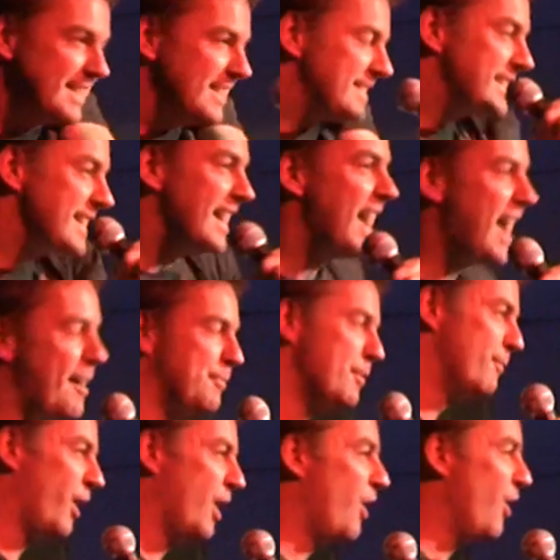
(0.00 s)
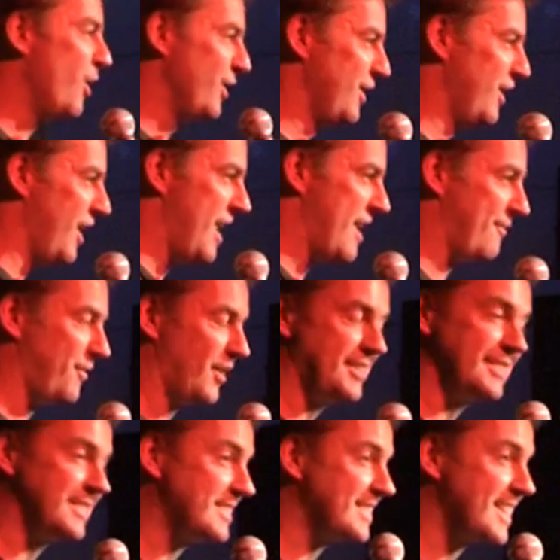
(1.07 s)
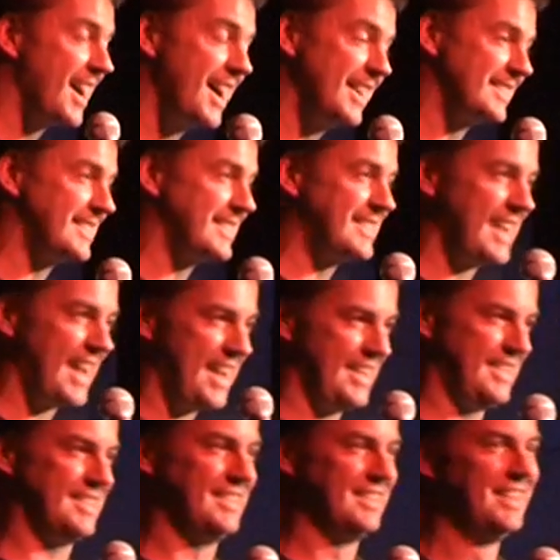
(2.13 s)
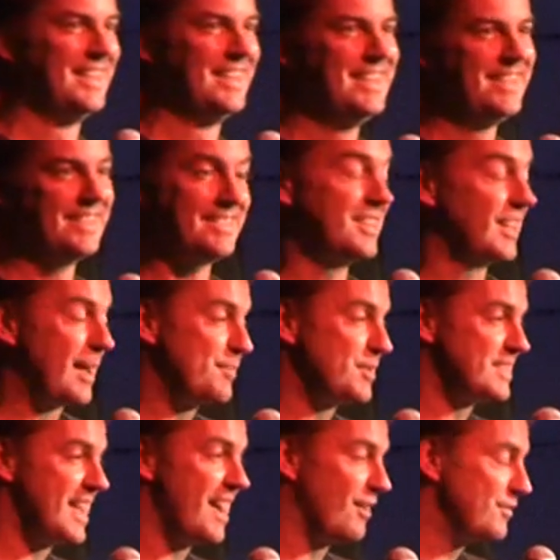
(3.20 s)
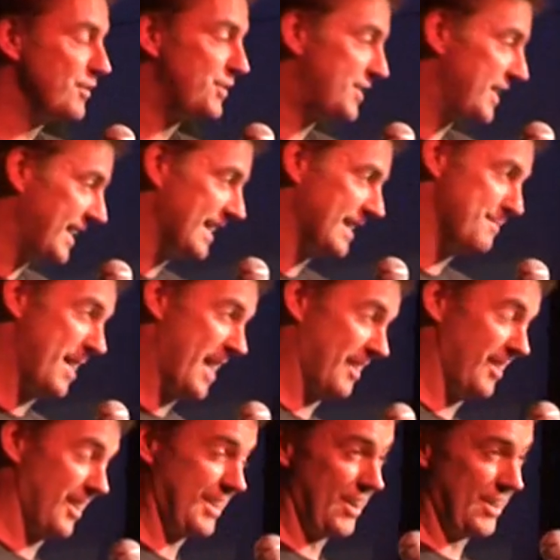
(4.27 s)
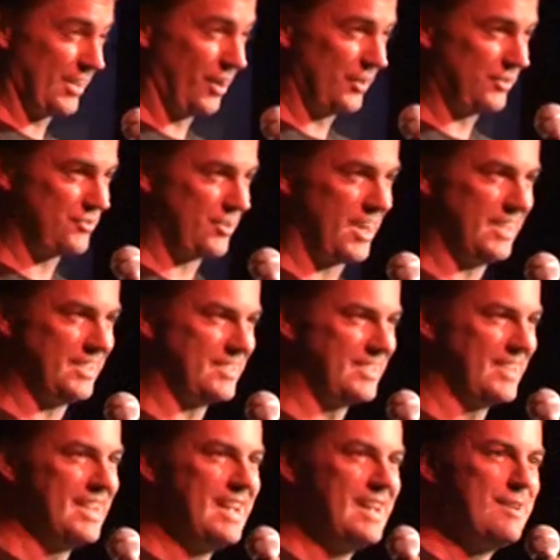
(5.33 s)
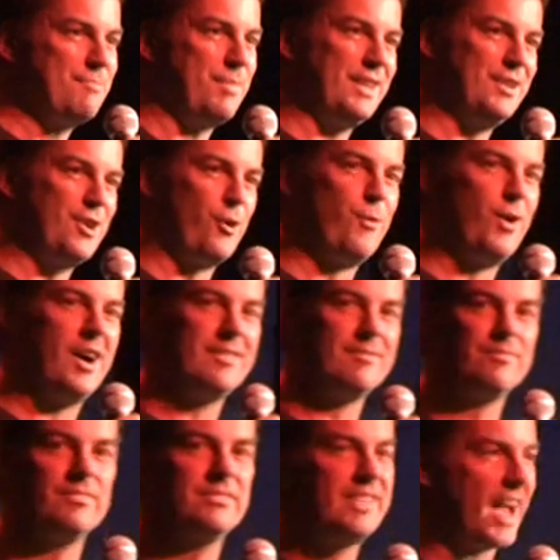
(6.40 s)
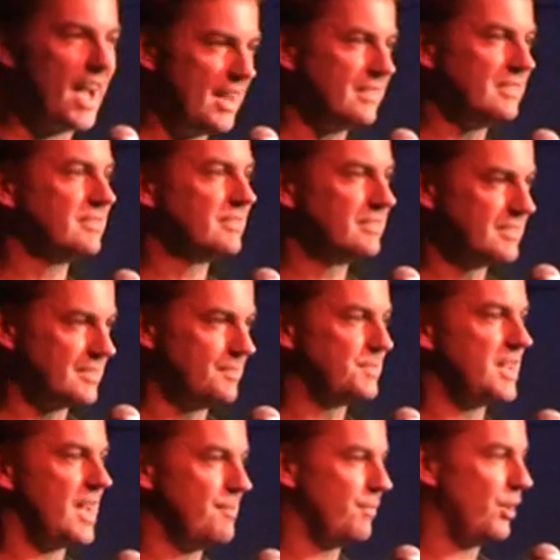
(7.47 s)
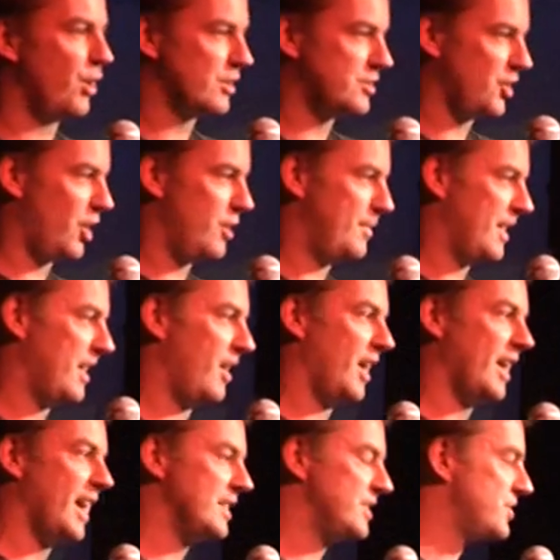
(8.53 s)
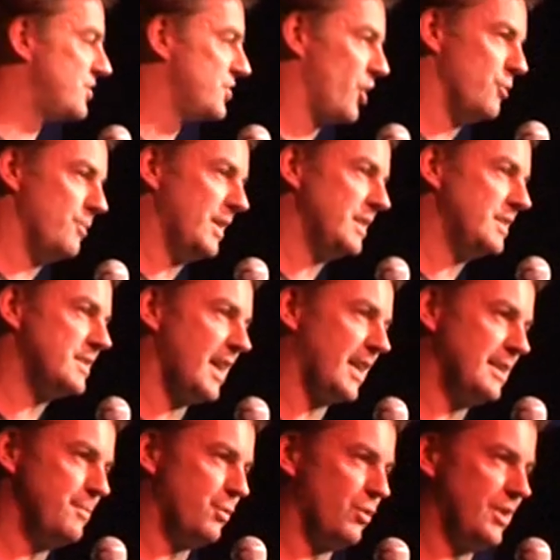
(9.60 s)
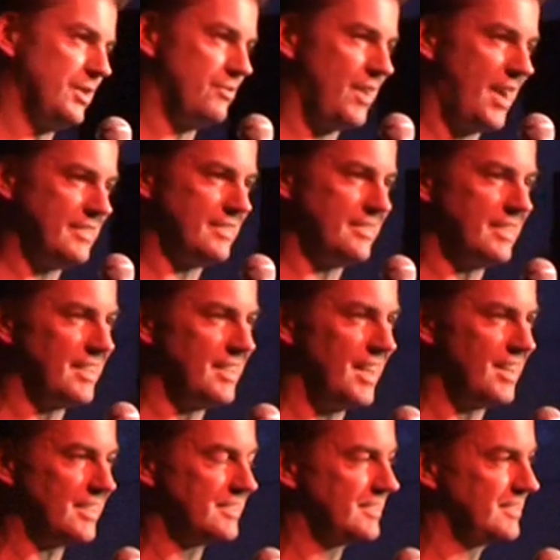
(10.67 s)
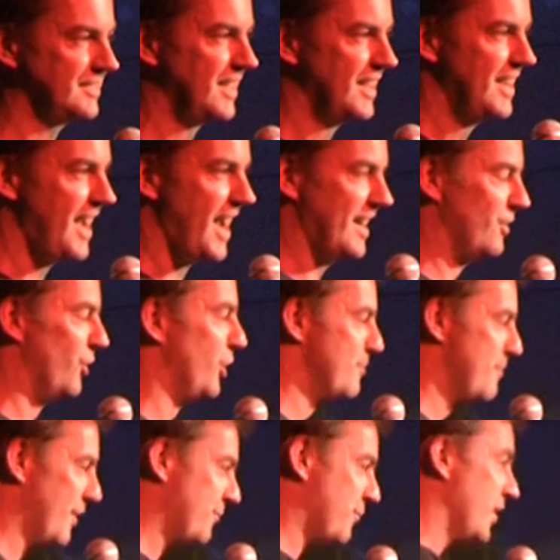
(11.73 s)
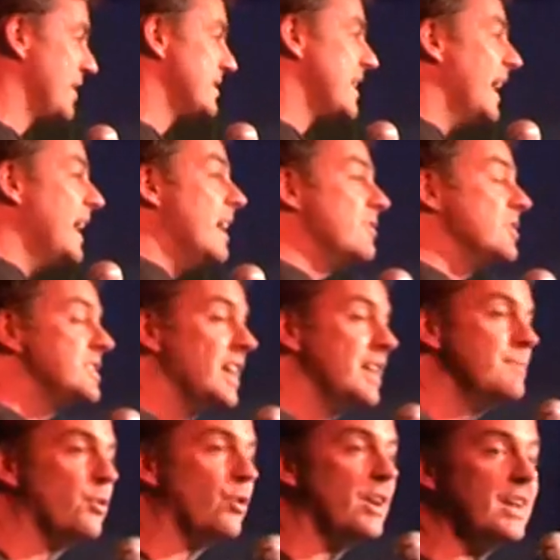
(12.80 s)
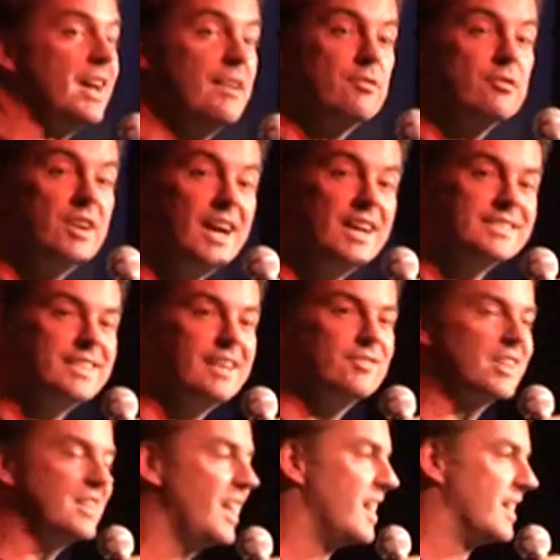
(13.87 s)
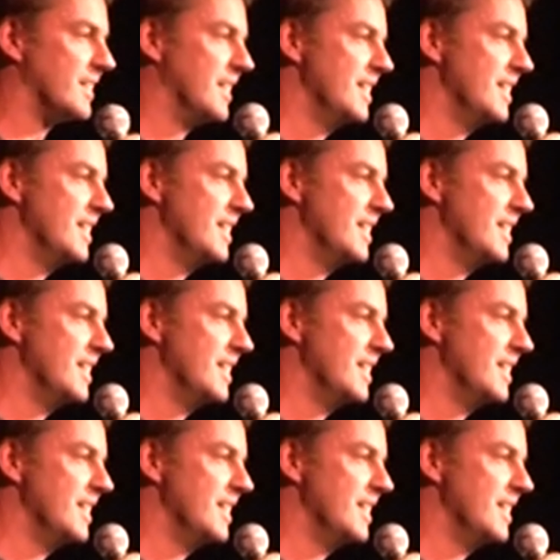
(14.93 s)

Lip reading: It's happened my whole life. I just can't stand it. It still happens now. Even thinking about it, I kind of go strange. But you know what? That September, October, I ate so many Sunny Boys, Razzes and Glugs. And all of my friends, hey, have a Sunny Boy, have a Razz, have a Glug.